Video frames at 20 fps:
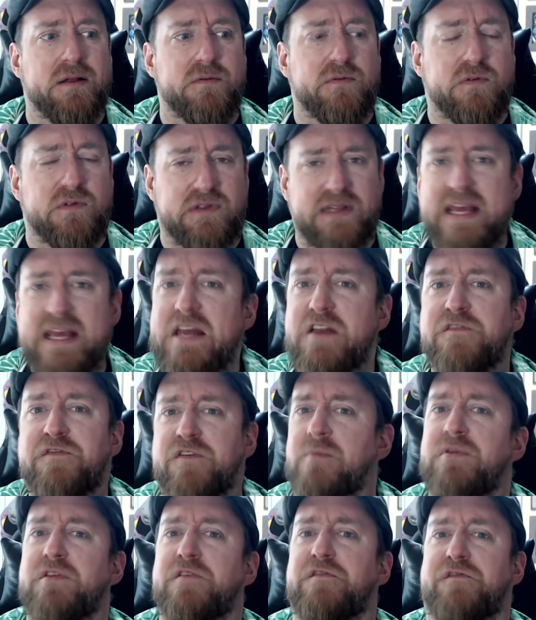lead
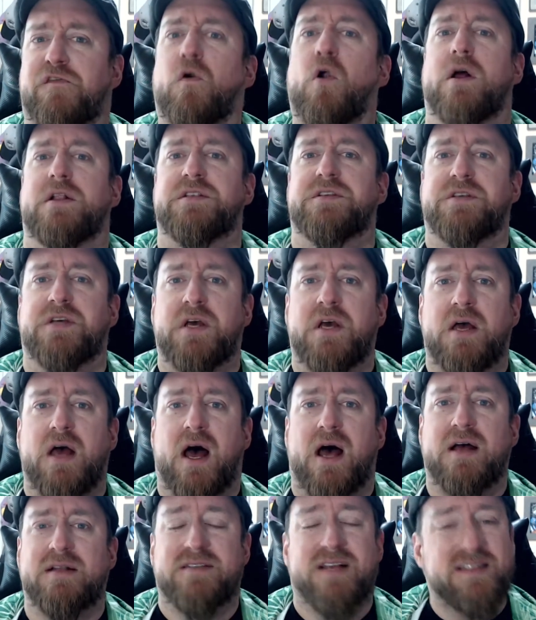from the front.
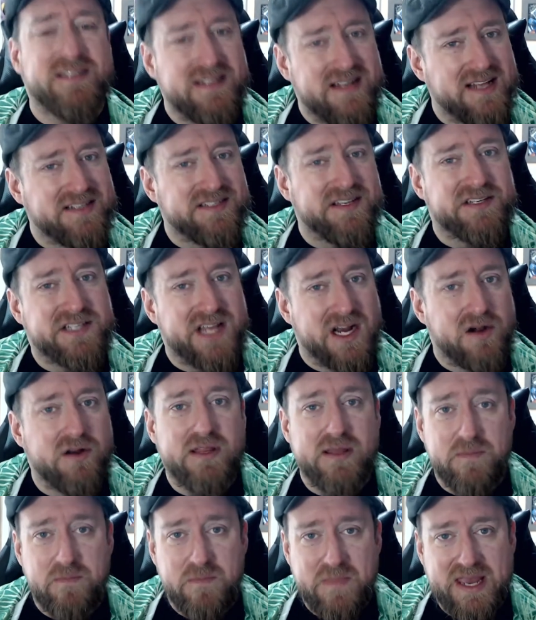Doesn't
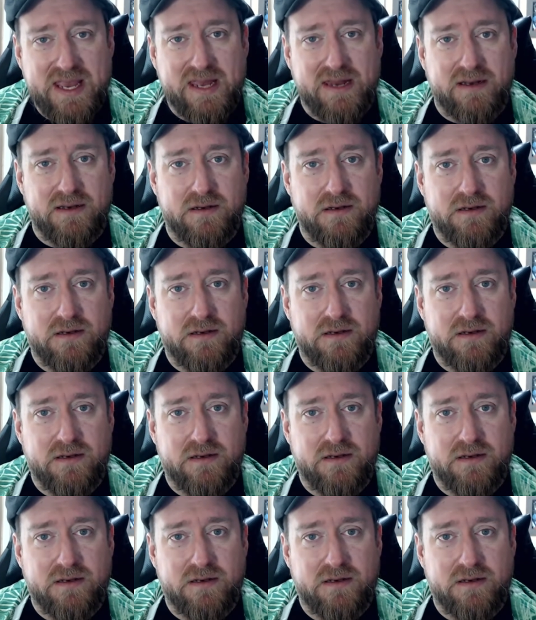necessarily mean